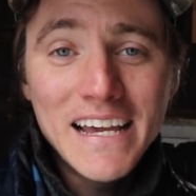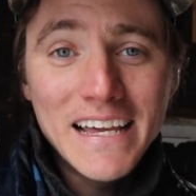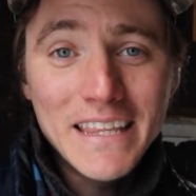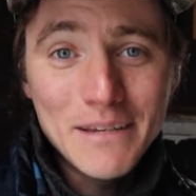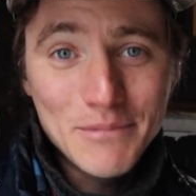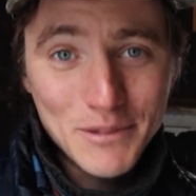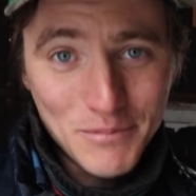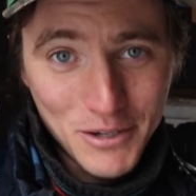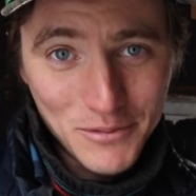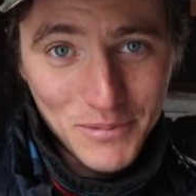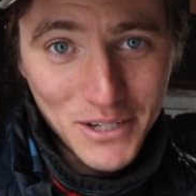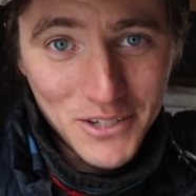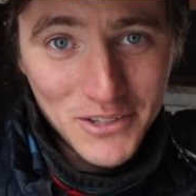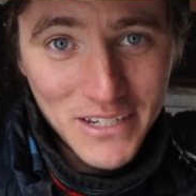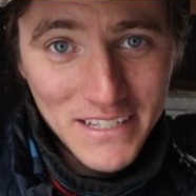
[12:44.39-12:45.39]
I think Bespoke
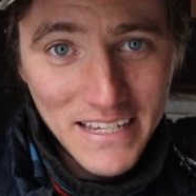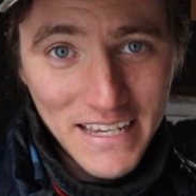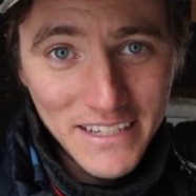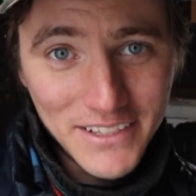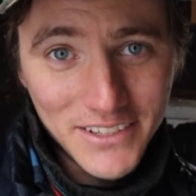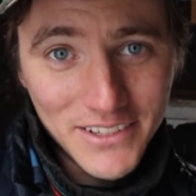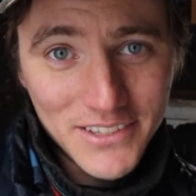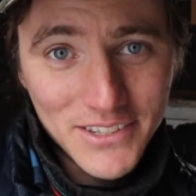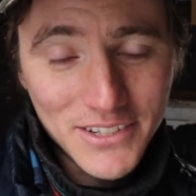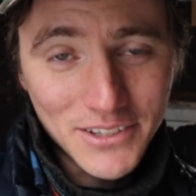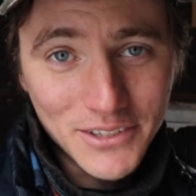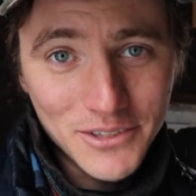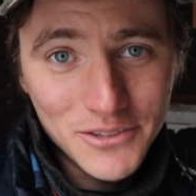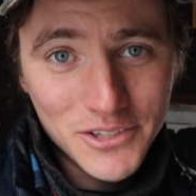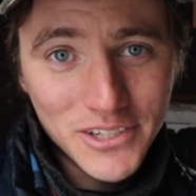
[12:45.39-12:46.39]
Post is a good
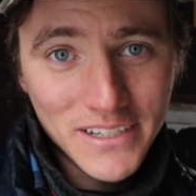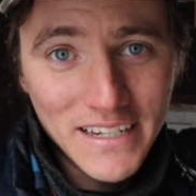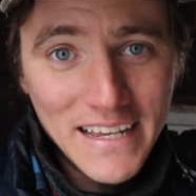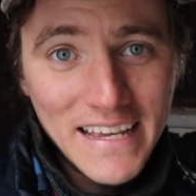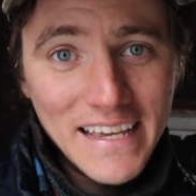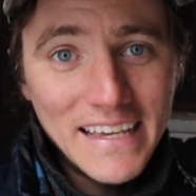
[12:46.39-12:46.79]
solution.